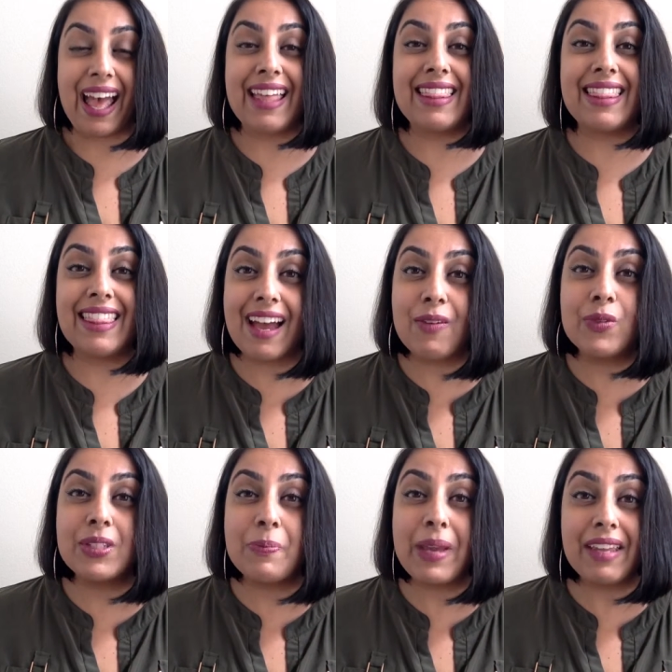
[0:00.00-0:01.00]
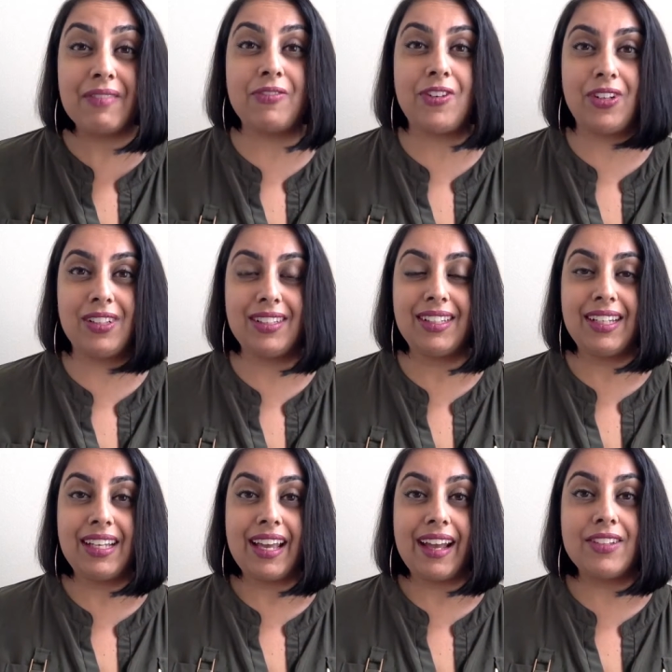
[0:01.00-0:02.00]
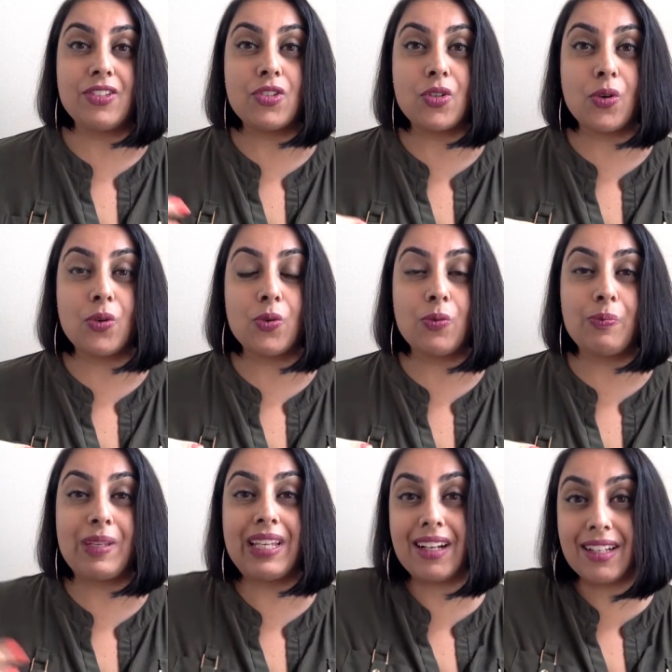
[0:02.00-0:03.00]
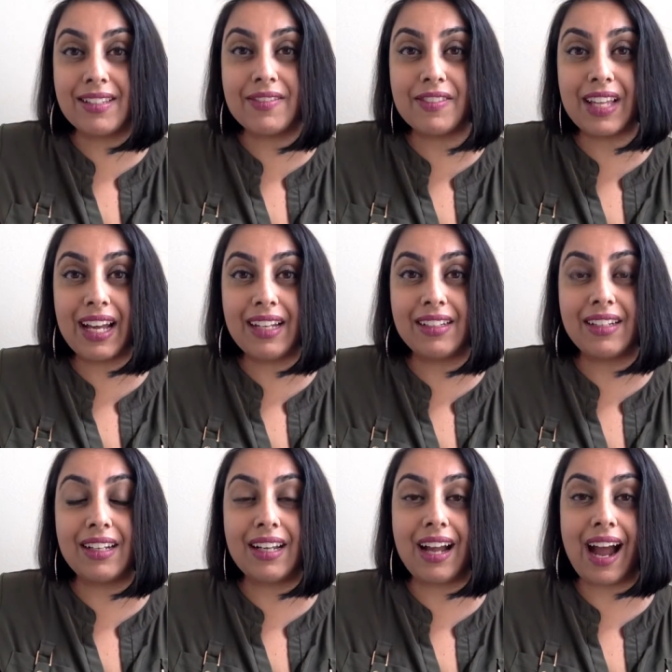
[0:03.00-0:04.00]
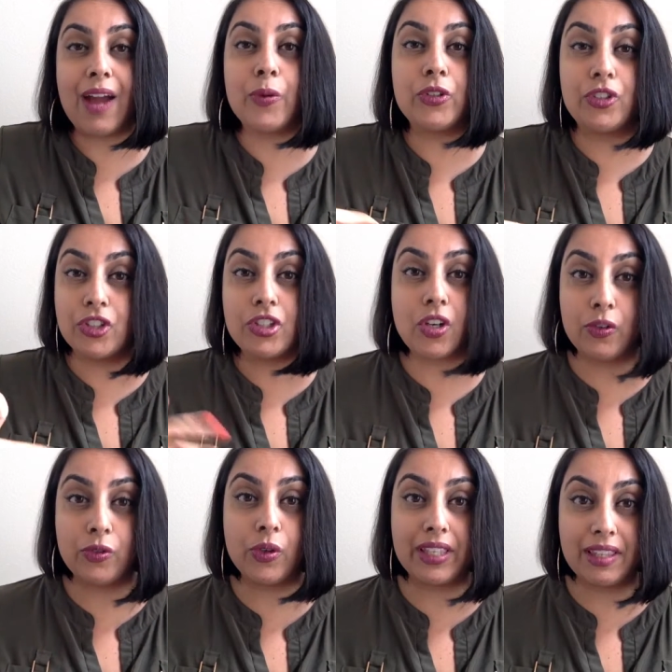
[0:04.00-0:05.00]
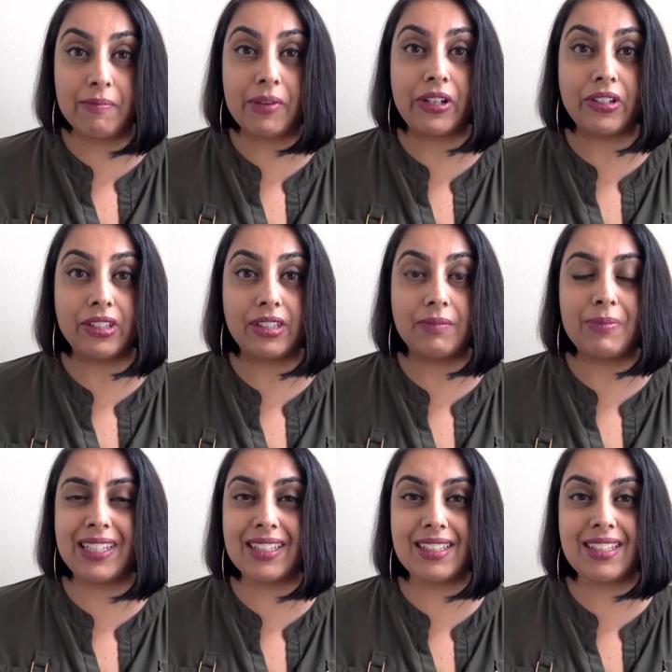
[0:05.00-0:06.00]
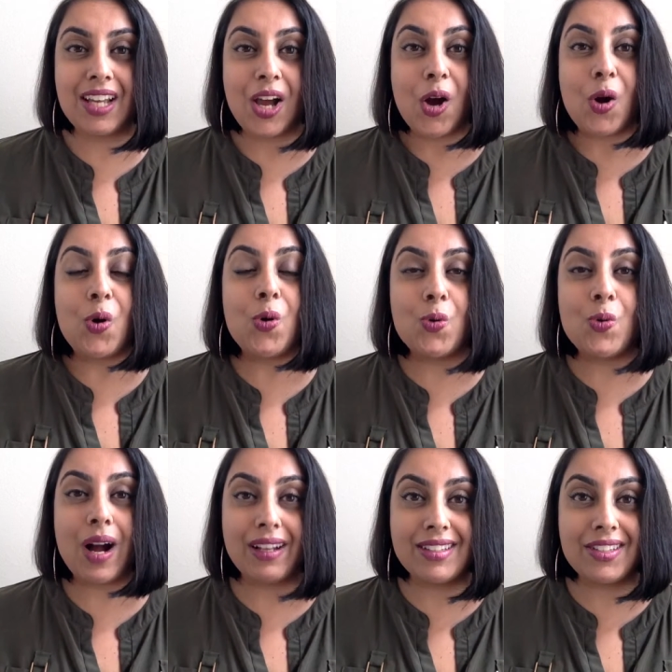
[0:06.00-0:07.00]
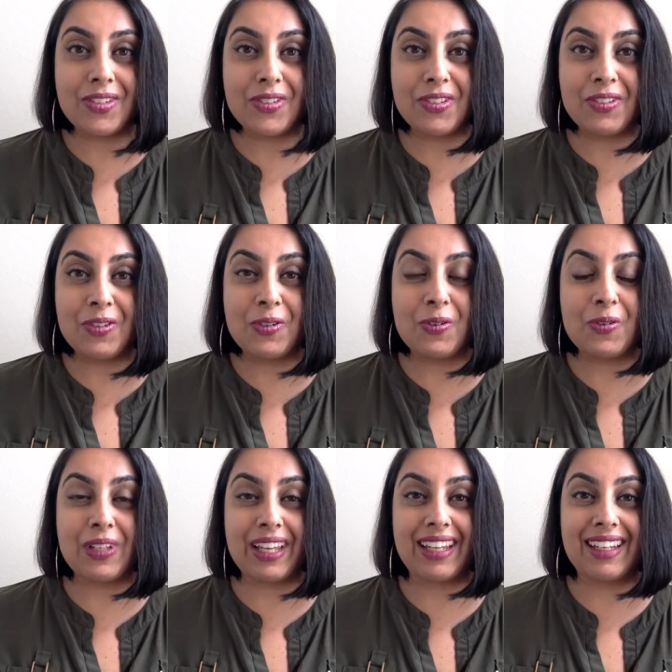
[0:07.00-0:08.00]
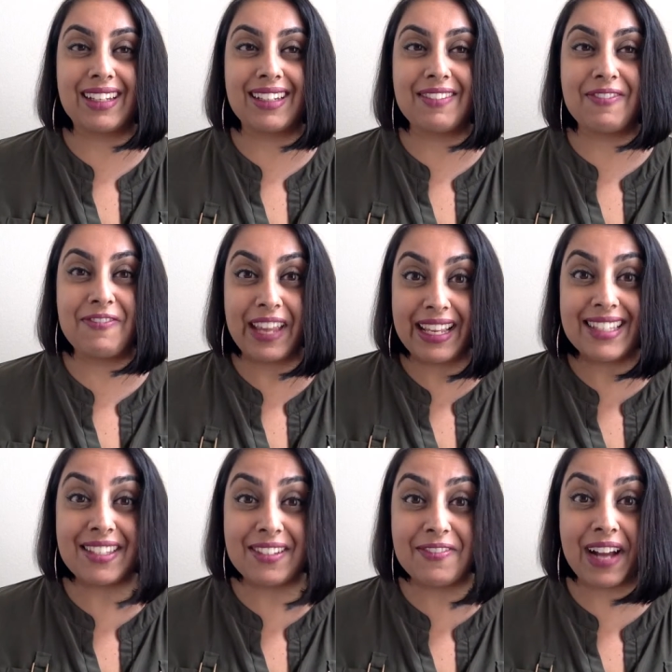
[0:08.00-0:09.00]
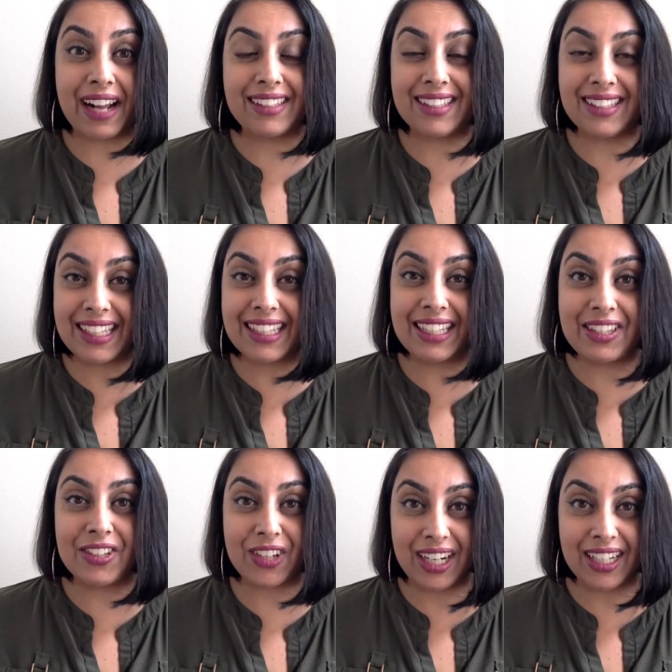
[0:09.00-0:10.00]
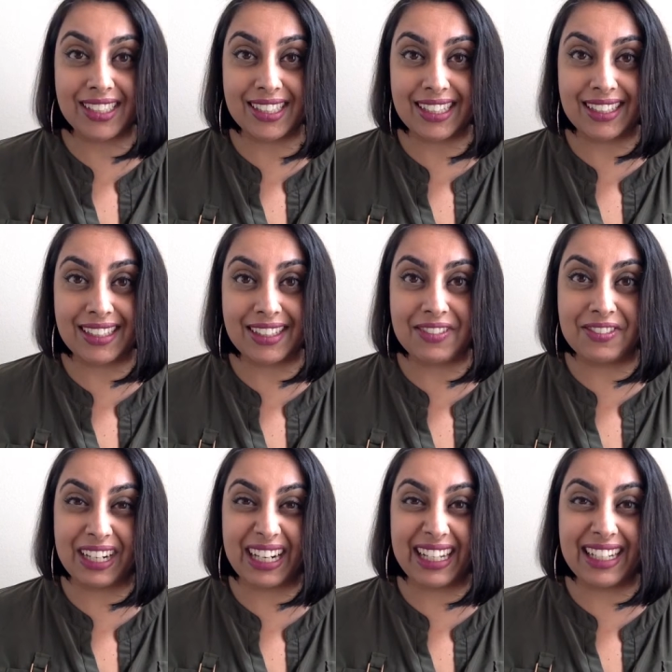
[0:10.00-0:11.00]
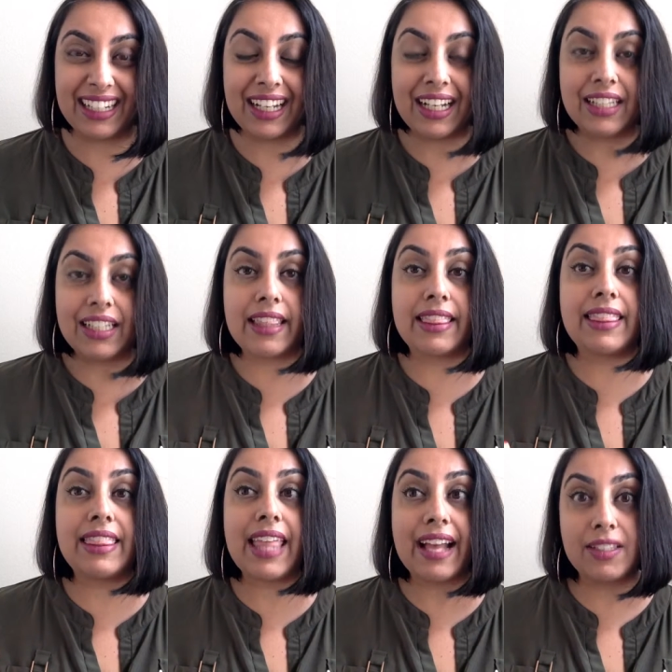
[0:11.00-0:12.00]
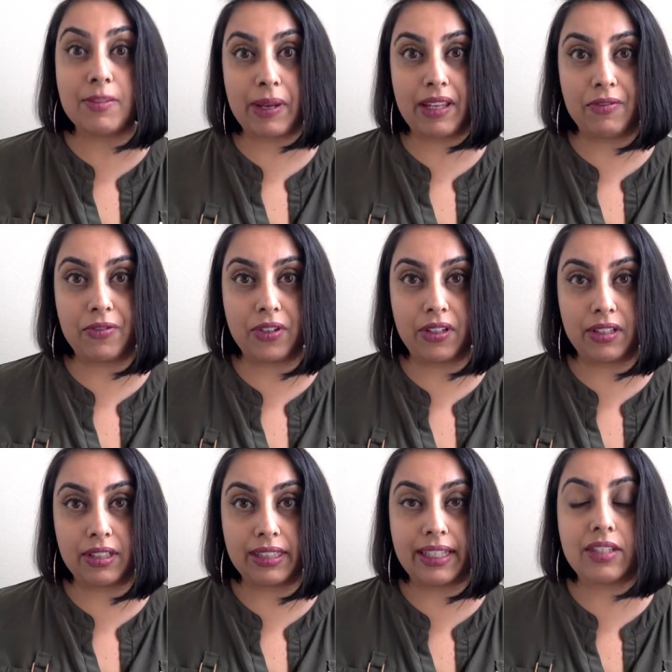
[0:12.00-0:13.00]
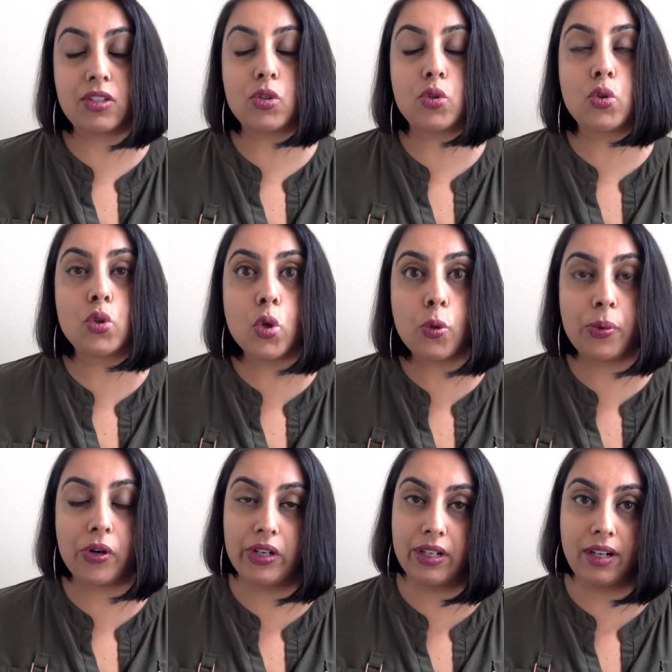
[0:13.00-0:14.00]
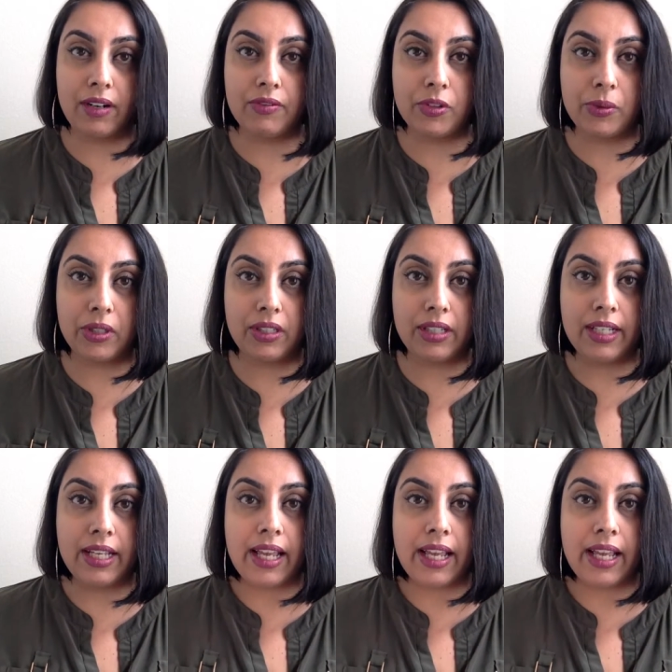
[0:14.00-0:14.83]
and that was painful. And so because of that, I would just avoid the mirror, because who wants to like face the fact that they think they're ugly, right? Like that's painful. That's super uncomfortable.